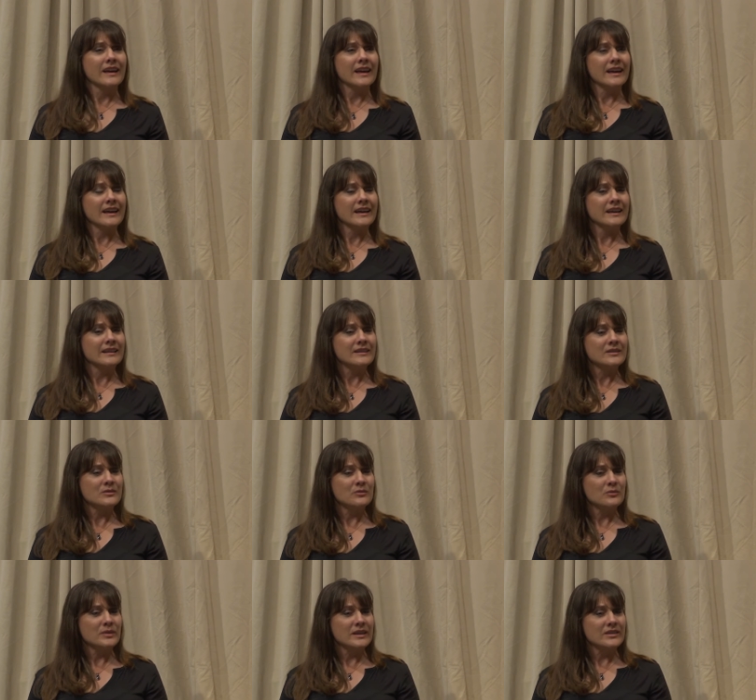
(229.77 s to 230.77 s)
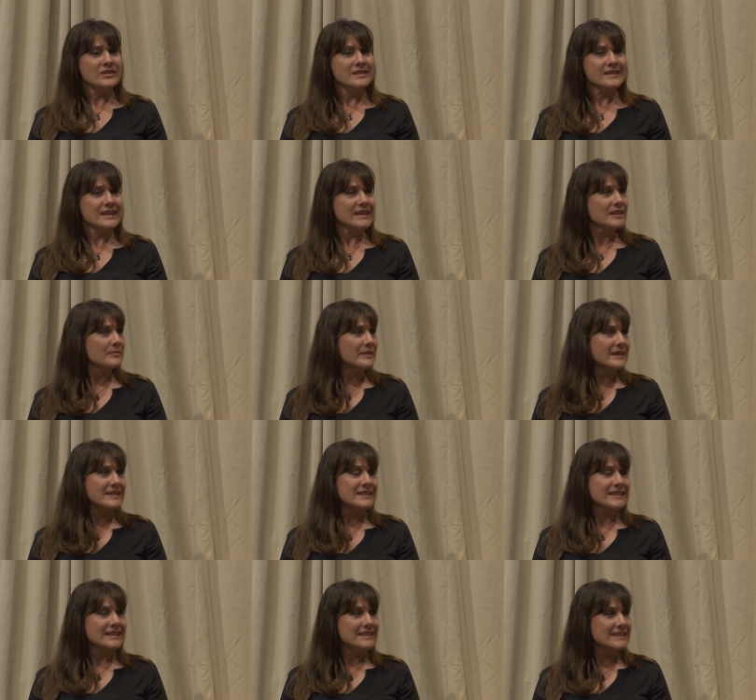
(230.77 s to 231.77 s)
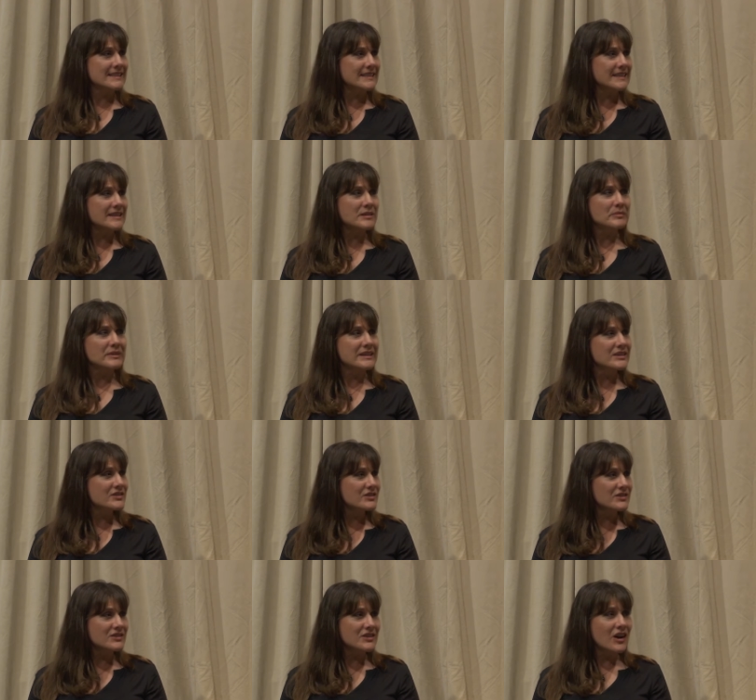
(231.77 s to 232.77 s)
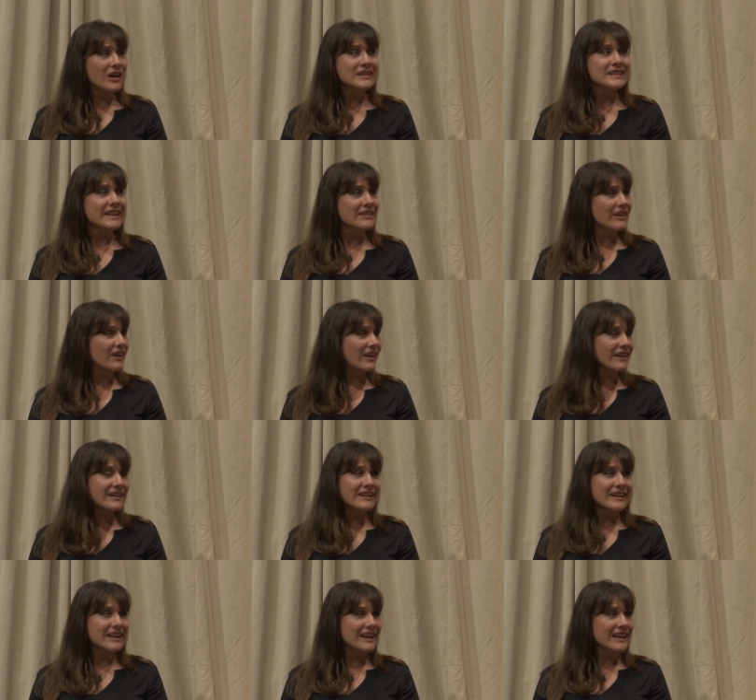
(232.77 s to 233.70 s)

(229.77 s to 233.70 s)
and we just had to basically sit in the bleachers all day long.